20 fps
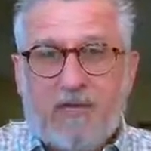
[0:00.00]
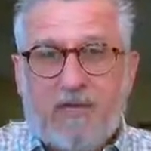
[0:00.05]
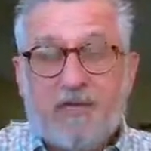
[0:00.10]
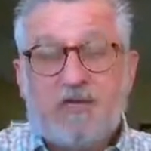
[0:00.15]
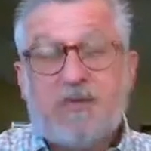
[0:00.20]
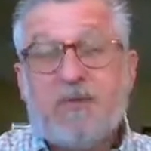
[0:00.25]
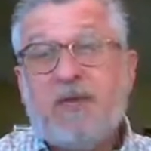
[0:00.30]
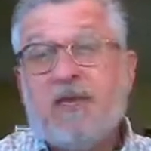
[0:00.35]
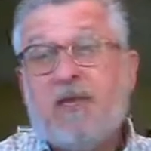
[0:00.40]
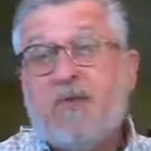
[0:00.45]

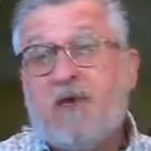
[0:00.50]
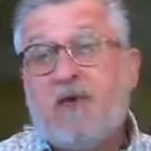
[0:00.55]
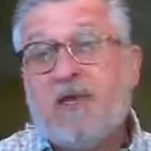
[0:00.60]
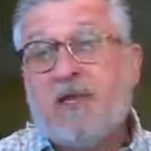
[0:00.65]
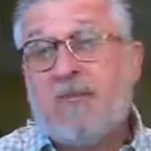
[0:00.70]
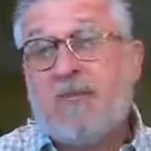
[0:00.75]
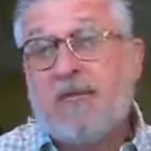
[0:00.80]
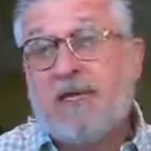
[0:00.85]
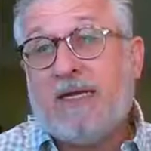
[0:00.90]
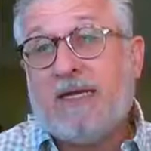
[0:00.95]
which meant he
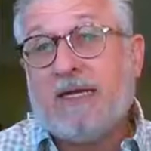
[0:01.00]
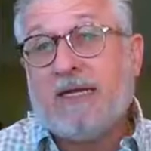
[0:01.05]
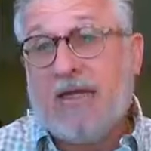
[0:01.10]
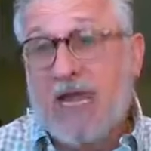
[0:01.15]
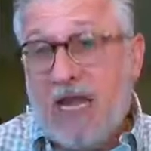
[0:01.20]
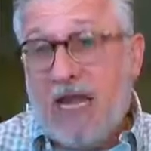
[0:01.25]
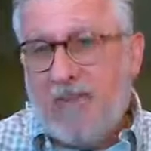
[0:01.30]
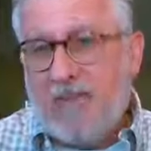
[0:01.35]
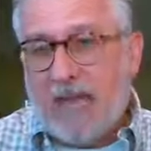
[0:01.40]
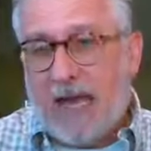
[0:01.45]
wanted to be a
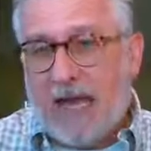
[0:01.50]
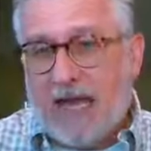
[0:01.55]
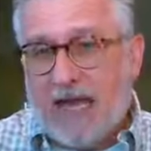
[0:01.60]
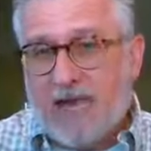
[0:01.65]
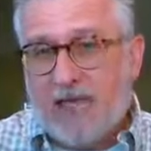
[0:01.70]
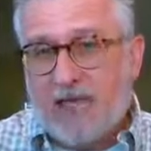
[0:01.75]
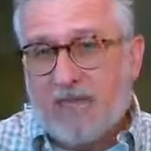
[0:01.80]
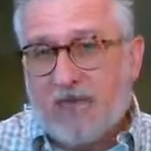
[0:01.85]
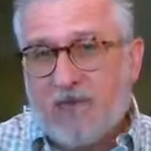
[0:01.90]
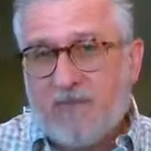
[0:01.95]
game
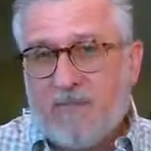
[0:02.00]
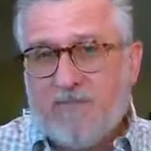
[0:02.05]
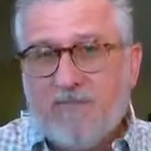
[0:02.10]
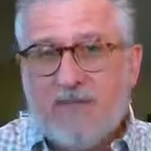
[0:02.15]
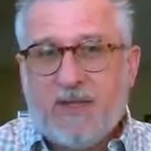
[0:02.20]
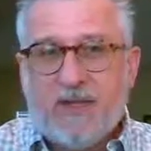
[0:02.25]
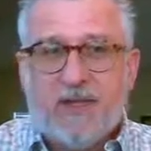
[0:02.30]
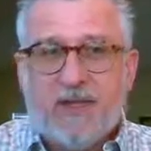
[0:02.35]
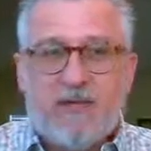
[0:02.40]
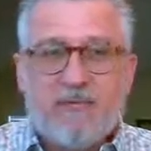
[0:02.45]
hacker,
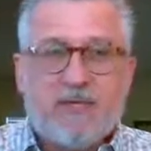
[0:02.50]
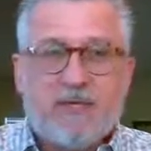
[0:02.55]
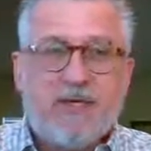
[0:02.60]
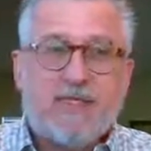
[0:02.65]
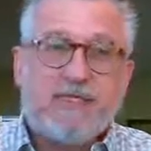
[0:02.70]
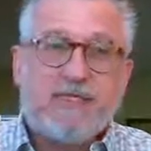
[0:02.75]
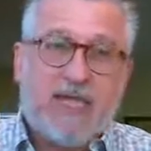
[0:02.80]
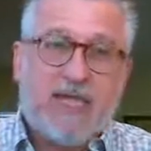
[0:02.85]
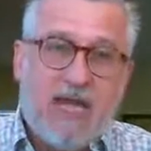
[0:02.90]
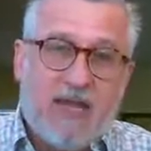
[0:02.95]

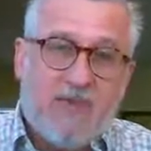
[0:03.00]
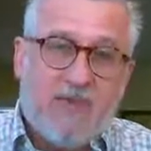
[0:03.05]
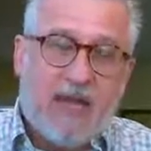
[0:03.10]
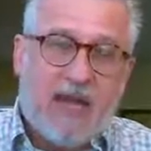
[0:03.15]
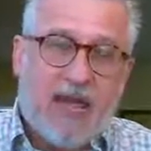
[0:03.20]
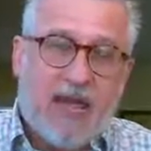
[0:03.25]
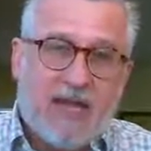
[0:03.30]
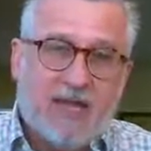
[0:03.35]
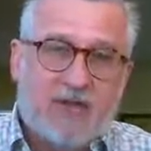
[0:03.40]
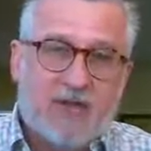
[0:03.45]
because game
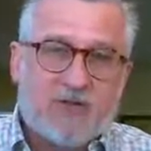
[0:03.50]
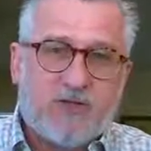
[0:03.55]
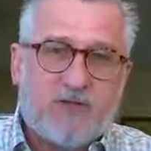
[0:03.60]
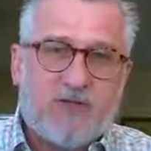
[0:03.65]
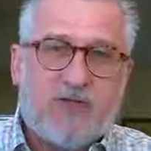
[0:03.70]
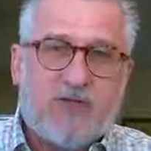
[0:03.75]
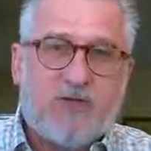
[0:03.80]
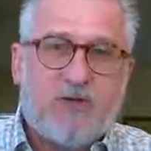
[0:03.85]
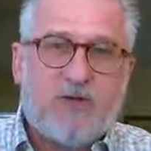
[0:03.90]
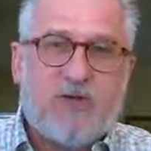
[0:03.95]
hackers
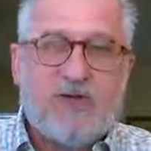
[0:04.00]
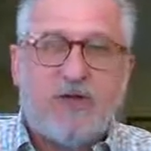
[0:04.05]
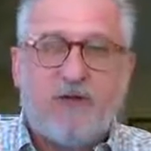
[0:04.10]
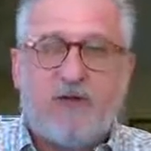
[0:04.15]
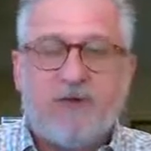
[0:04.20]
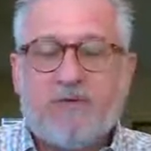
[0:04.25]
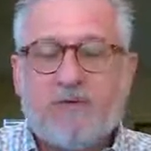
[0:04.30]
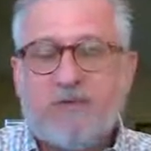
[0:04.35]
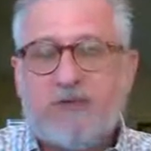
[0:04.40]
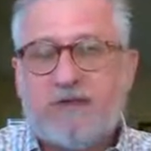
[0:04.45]
show
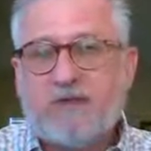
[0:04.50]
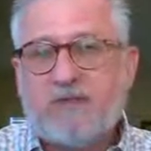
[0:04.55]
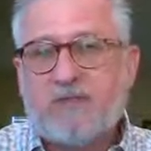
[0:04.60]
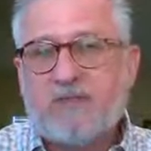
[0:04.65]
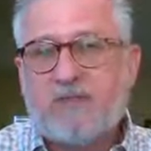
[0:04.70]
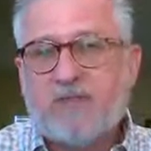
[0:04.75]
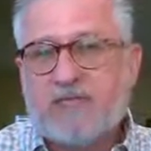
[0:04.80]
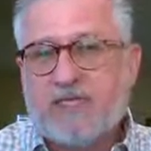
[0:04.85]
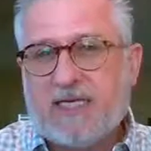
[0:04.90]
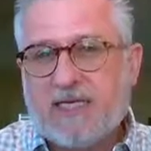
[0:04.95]
their
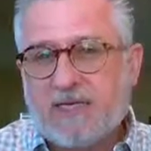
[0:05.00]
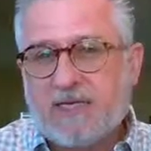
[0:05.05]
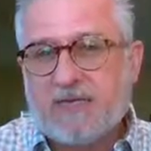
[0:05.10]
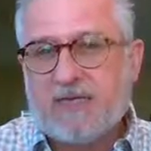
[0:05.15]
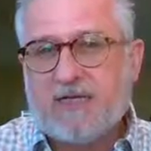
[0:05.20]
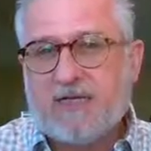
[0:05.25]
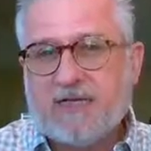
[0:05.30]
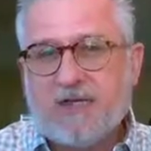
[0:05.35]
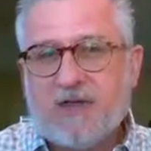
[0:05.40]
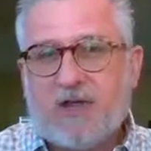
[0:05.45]

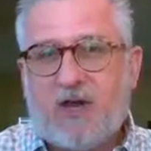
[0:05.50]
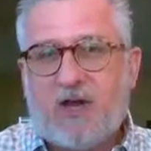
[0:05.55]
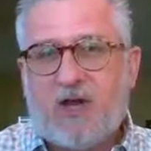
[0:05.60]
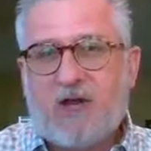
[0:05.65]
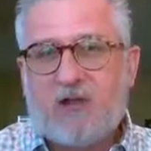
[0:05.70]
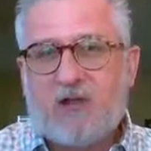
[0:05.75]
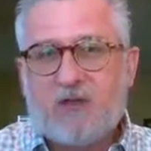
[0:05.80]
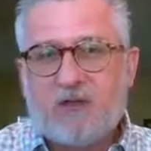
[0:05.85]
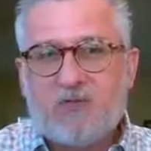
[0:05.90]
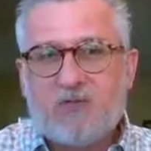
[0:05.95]
skills
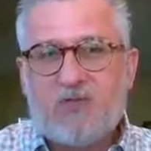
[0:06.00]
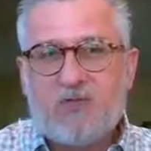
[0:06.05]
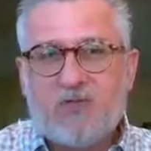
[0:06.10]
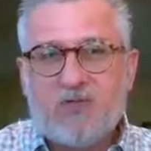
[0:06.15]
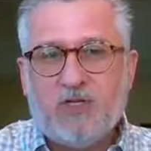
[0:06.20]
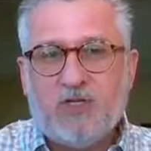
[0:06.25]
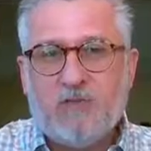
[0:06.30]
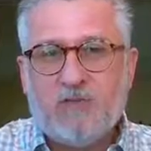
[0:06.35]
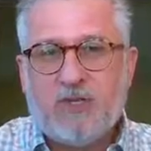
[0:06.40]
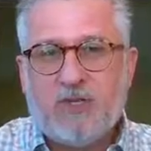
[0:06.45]
on
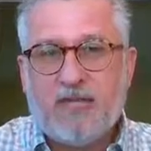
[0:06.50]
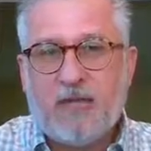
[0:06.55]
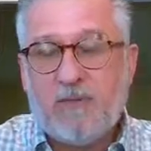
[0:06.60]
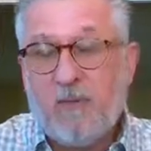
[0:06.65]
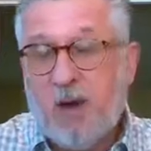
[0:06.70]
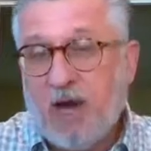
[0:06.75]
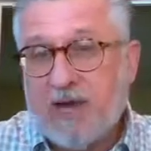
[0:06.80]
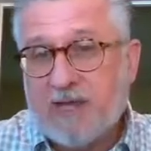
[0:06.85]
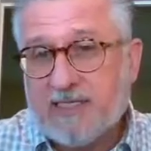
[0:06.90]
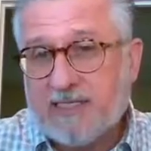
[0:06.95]
YouTube and they
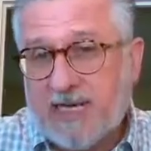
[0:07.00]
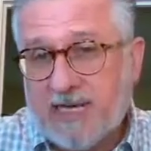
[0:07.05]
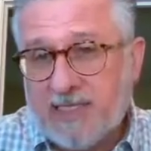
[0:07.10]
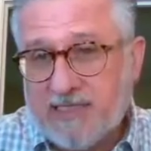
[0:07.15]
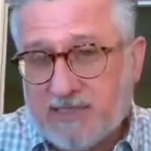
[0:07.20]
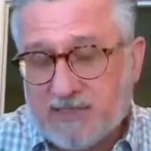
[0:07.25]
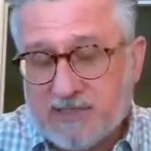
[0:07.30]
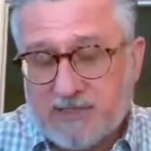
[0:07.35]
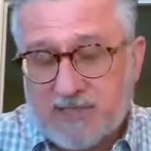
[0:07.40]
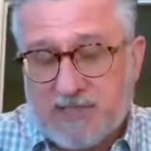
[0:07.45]

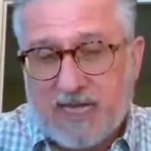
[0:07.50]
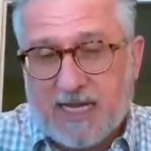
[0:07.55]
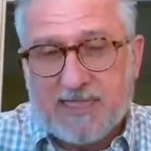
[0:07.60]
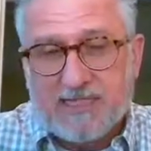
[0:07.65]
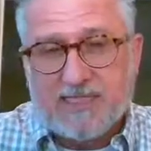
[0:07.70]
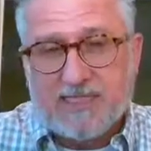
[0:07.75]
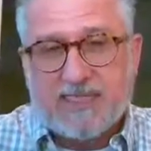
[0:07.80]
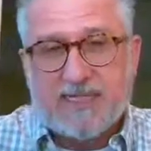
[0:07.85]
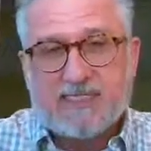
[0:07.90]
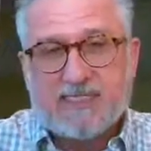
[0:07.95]
monetize their
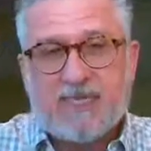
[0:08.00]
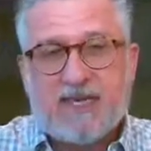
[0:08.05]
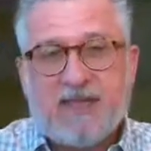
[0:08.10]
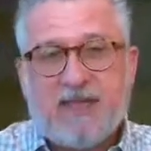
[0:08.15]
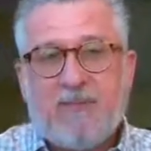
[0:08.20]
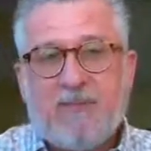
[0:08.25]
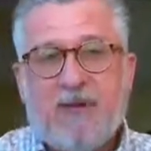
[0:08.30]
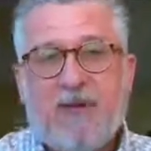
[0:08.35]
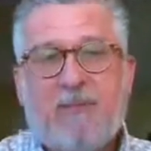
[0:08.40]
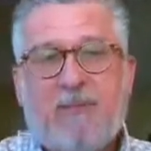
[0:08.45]
sites, and that's how
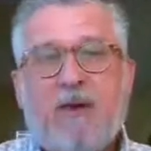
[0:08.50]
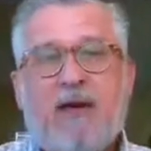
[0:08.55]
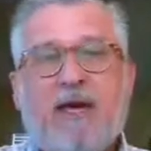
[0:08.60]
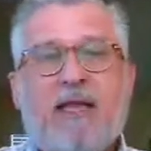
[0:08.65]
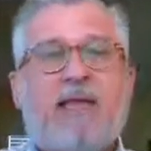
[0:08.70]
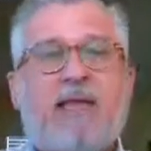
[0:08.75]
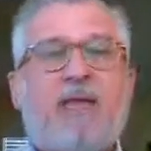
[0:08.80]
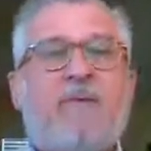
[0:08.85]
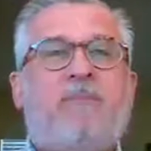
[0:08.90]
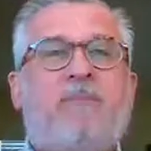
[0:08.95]
they make
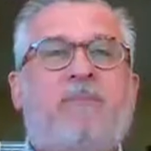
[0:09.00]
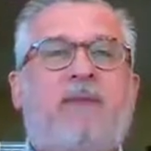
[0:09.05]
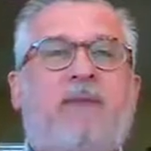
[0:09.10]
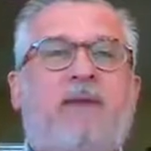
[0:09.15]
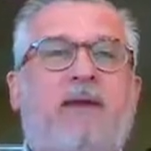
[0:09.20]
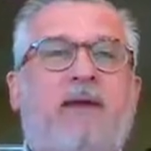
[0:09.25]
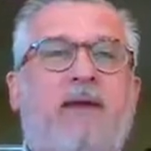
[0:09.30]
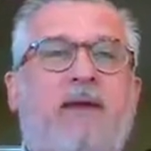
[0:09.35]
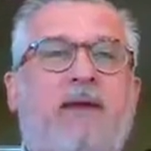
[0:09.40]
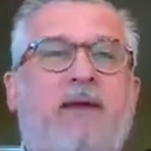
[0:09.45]
money,
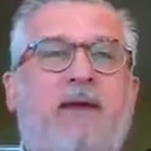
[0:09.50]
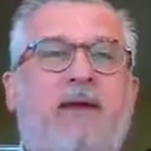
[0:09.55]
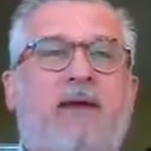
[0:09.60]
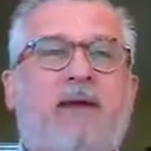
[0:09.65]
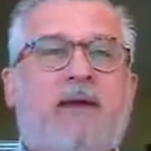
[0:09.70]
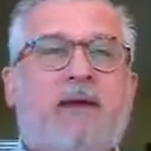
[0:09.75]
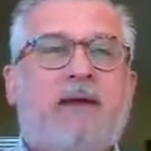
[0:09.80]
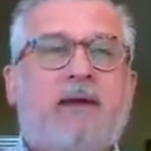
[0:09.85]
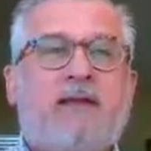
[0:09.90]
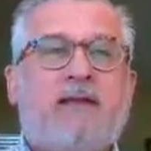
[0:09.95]

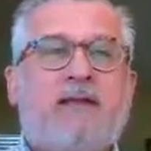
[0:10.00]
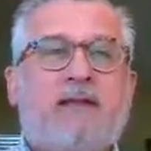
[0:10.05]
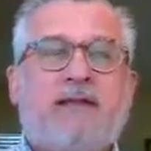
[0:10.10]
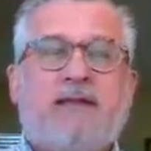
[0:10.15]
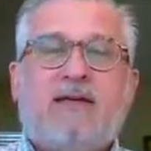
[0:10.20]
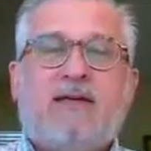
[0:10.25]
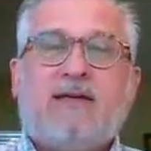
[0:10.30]
right?